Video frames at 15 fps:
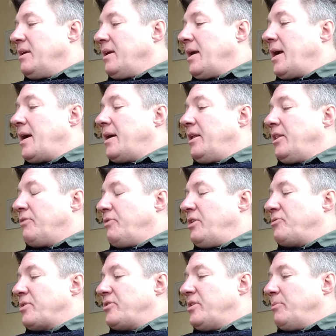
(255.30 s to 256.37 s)
And in
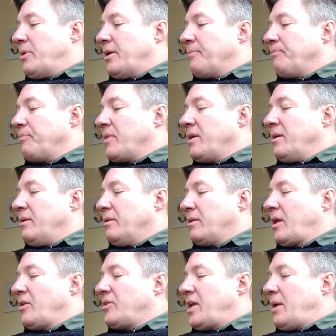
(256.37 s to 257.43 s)
321,
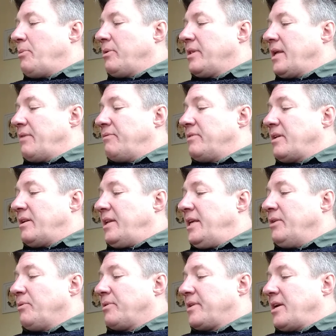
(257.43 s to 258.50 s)
Sunday was given the
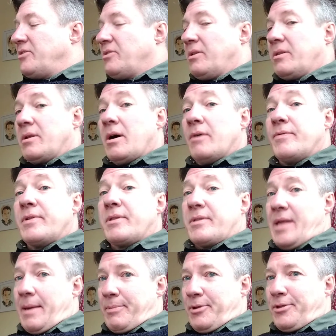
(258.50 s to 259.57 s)
legal status of a
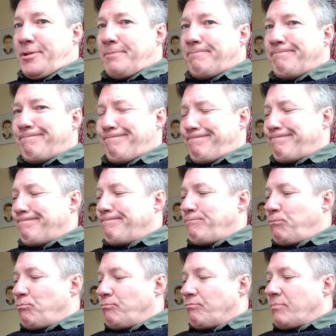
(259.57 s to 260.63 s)
Sabbath.
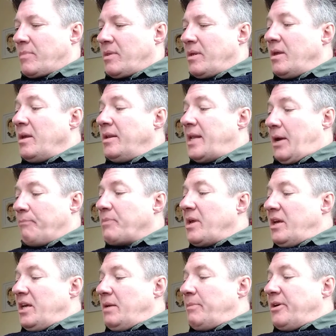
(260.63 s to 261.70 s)
Now,
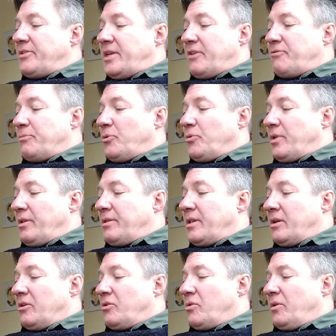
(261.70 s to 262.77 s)
you might take from all this
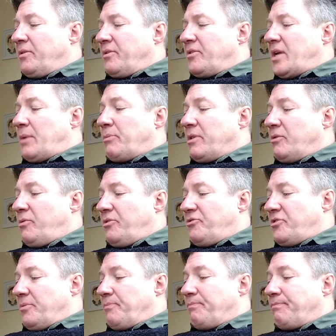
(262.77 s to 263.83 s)
that Constantine was a
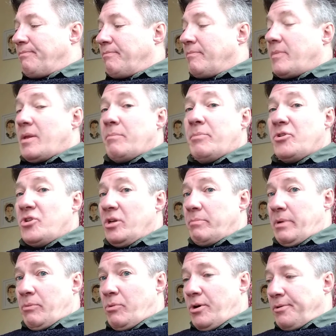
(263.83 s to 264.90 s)
Christian, but you'd
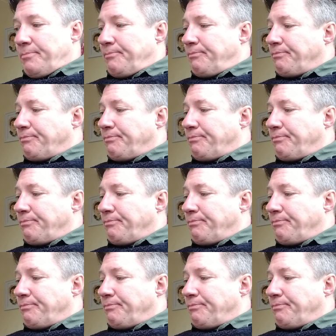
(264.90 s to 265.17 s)
be wrong.